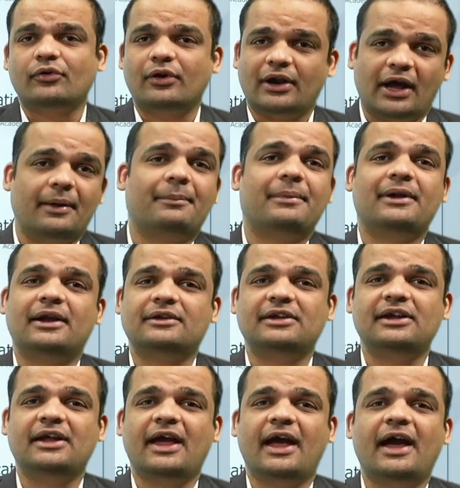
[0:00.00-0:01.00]

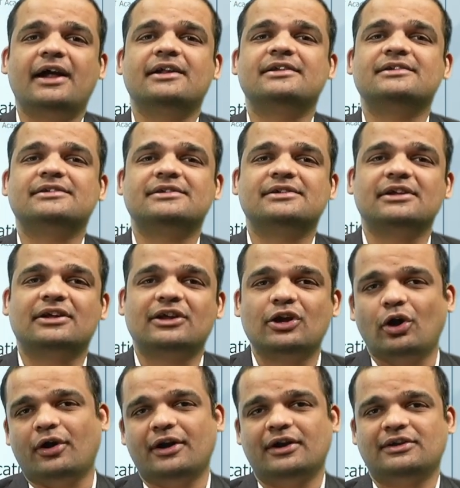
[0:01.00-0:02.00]
reliability and
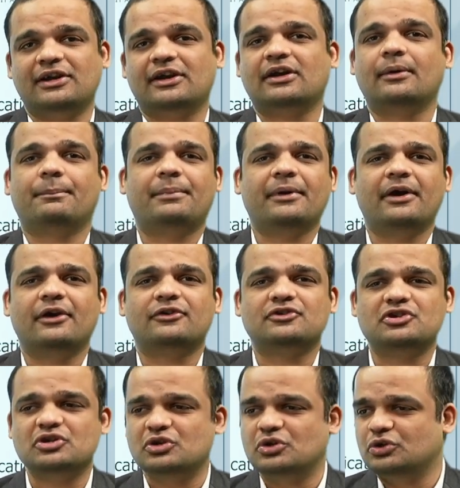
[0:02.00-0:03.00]
security compared
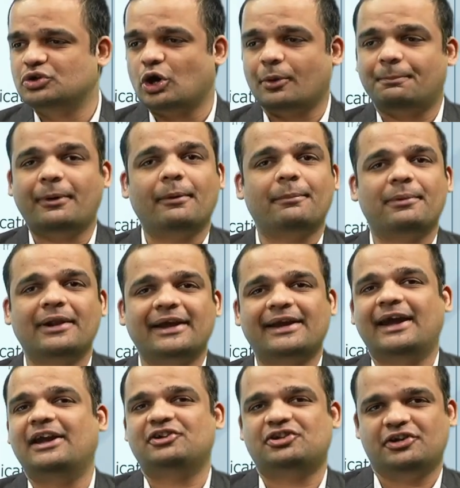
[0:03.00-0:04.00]
to your public
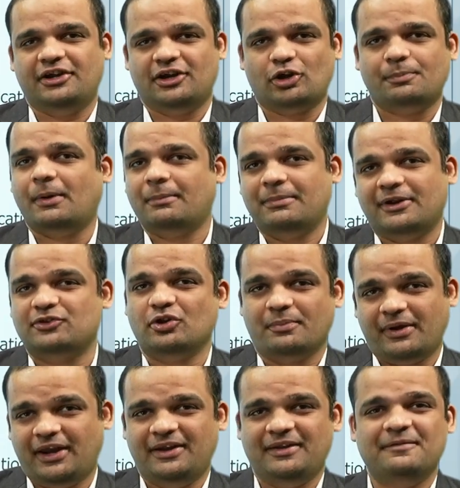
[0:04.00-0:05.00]
internet or public
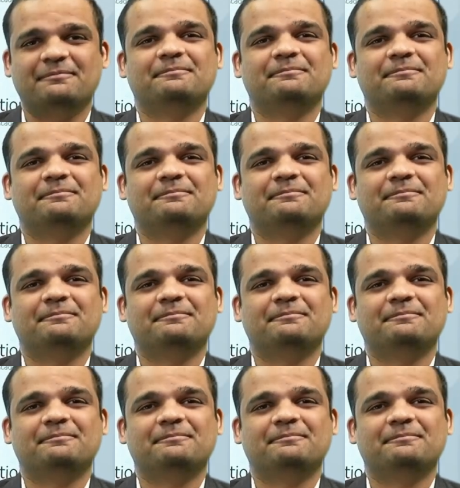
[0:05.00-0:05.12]
domain.